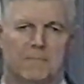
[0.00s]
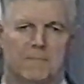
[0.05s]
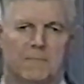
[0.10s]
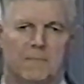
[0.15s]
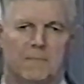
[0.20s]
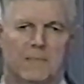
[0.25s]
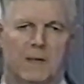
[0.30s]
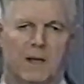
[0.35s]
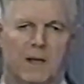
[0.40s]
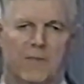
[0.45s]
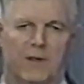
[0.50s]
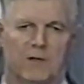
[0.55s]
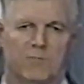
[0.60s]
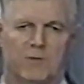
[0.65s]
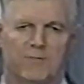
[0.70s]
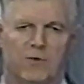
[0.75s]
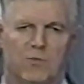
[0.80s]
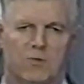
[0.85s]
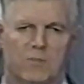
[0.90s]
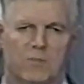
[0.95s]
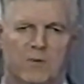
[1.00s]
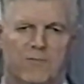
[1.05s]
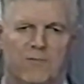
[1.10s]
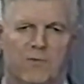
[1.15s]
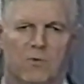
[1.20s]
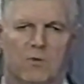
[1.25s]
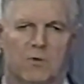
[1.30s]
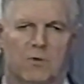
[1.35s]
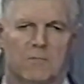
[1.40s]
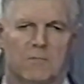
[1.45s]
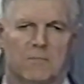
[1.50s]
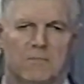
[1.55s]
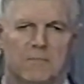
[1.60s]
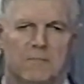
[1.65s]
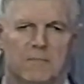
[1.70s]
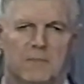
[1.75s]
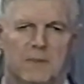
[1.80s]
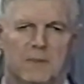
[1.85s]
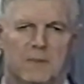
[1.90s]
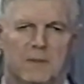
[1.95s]
I think, as we've told you before,
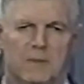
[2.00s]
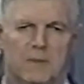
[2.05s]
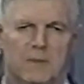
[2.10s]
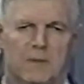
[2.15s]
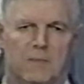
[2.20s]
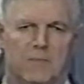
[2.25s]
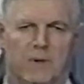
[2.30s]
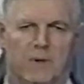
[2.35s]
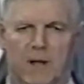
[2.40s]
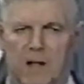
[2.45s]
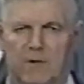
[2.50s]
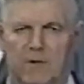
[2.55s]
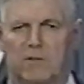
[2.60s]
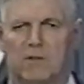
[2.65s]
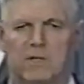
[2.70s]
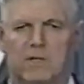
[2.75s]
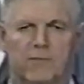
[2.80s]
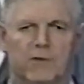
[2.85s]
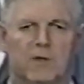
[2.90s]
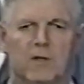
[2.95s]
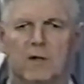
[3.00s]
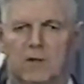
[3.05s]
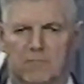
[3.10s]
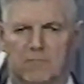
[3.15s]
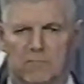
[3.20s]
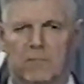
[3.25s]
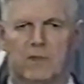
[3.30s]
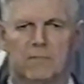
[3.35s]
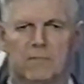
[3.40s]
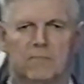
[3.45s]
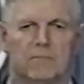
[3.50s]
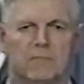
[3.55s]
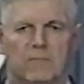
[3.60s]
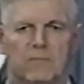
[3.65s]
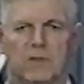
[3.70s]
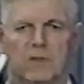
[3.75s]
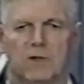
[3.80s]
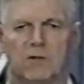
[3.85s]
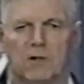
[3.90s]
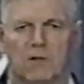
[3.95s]
well, I'll just leave it there. We're
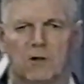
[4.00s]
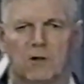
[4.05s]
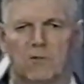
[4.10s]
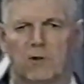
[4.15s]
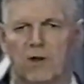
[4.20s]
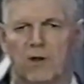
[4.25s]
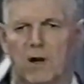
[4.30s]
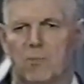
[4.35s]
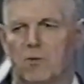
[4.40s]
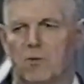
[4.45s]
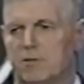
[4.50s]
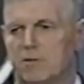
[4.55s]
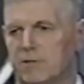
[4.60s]
just not going to go into the operation.